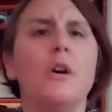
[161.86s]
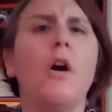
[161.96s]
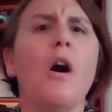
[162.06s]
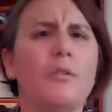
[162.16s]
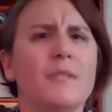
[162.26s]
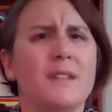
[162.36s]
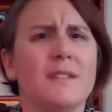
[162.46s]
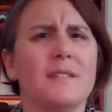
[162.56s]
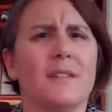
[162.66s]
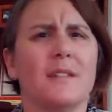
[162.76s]
You'll hone
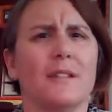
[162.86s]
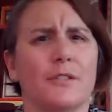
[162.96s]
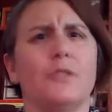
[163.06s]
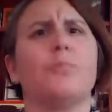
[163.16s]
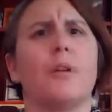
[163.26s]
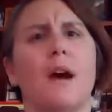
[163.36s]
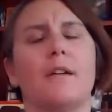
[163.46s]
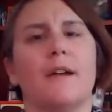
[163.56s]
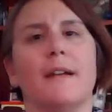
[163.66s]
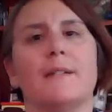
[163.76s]
this skill as you
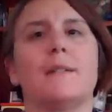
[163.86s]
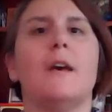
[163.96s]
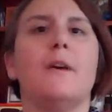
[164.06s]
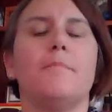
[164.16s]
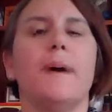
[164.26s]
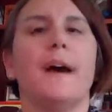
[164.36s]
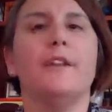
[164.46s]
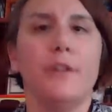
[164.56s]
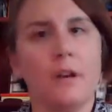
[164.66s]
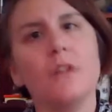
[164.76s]
progress, but
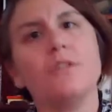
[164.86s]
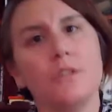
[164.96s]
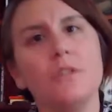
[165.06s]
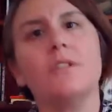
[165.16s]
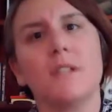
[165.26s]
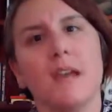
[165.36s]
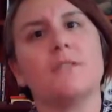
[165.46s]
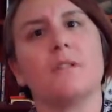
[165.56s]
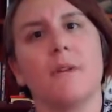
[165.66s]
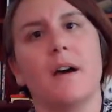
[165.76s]
you can also use the
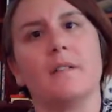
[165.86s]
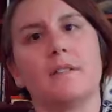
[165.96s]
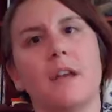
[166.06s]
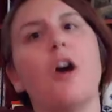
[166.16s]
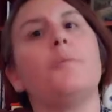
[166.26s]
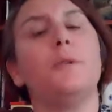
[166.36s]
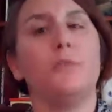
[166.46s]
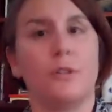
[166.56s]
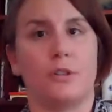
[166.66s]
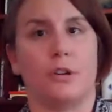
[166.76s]
SOLs to help you
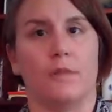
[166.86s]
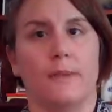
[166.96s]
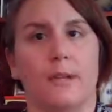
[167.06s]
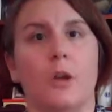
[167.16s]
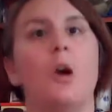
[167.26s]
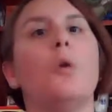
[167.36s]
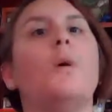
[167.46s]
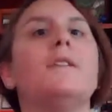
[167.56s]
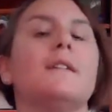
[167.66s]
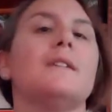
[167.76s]
determine
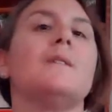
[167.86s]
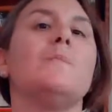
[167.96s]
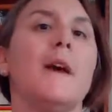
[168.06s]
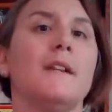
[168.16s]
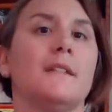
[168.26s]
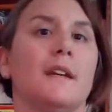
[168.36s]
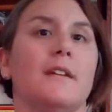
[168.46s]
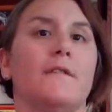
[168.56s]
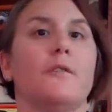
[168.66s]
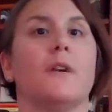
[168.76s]
what's
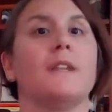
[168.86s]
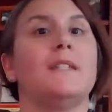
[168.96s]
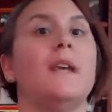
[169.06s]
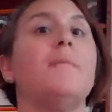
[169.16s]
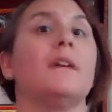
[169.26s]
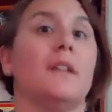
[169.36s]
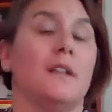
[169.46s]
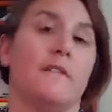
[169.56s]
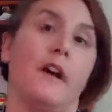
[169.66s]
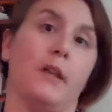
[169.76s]
expected for a typically
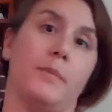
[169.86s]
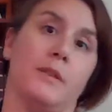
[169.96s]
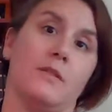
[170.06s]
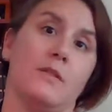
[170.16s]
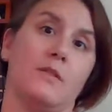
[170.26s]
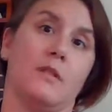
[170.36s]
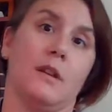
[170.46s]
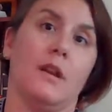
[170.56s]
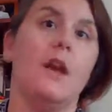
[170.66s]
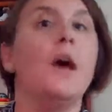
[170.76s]
developing
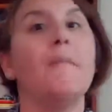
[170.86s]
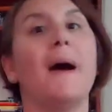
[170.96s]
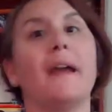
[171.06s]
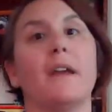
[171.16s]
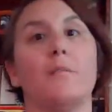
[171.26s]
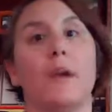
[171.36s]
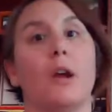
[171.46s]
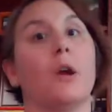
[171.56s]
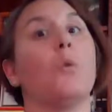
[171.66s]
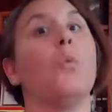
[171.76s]
student by
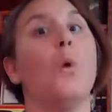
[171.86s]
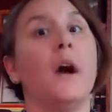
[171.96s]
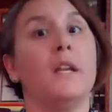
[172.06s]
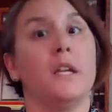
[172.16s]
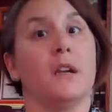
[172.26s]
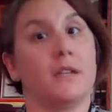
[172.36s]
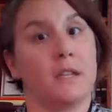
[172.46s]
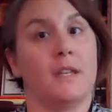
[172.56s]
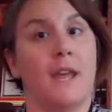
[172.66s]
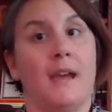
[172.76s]
comparing one year to
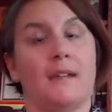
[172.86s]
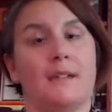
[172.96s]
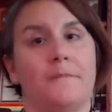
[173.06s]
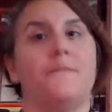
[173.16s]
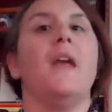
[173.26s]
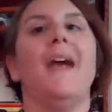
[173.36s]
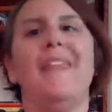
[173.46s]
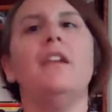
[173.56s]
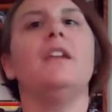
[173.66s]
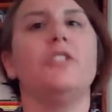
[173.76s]
the next
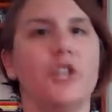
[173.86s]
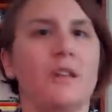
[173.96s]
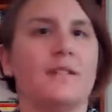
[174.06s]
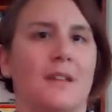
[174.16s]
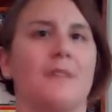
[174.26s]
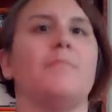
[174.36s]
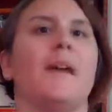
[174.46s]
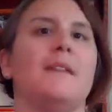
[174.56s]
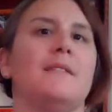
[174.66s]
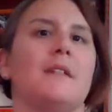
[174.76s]
and then adjusting
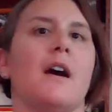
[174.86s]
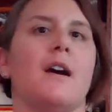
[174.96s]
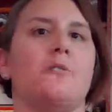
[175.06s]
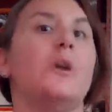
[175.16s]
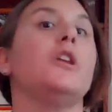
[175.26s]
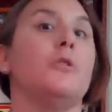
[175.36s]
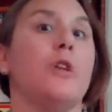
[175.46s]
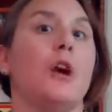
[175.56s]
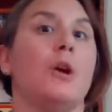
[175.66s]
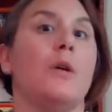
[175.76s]
based on what you
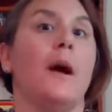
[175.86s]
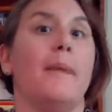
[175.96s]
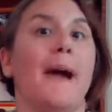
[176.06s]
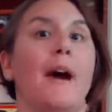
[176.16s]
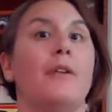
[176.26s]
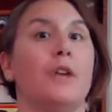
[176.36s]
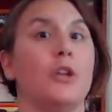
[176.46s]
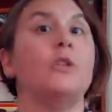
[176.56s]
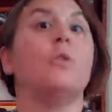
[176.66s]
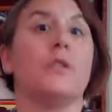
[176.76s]
know about
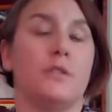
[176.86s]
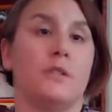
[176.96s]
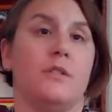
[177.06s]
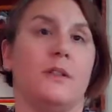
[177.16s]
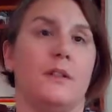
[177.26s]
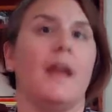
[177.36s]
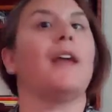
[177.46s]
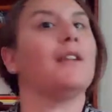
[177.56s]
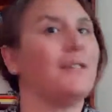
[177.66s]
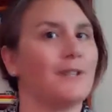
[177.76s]
your student
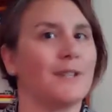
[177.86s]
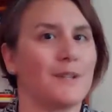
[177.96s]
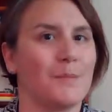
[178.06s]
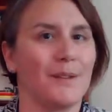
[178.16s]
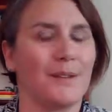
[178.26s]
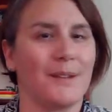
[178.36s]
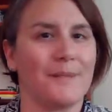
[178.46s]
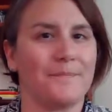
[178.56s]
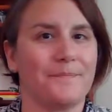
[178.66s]
and their disability.